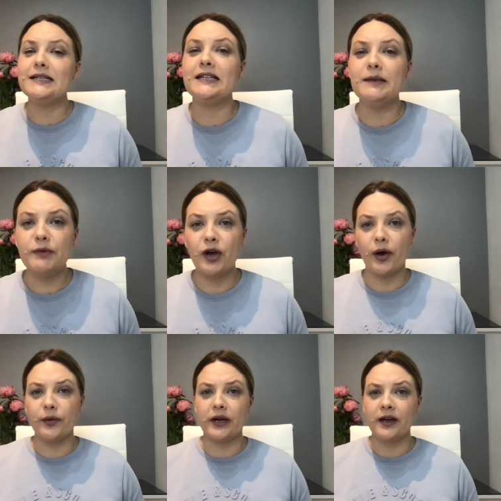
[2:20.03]
to keep
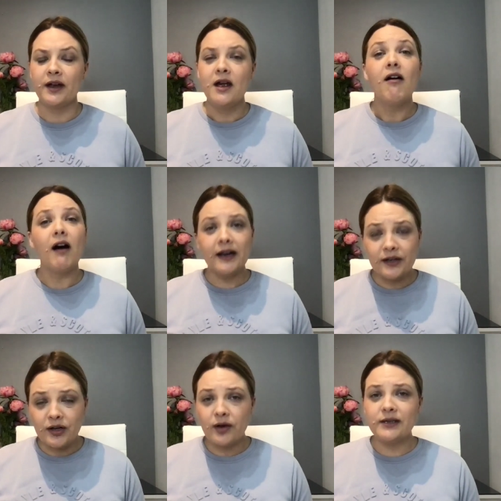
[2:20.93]
going. I
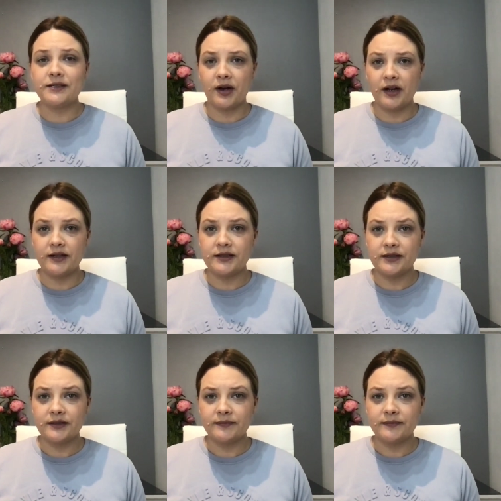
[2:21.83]
know it's hard.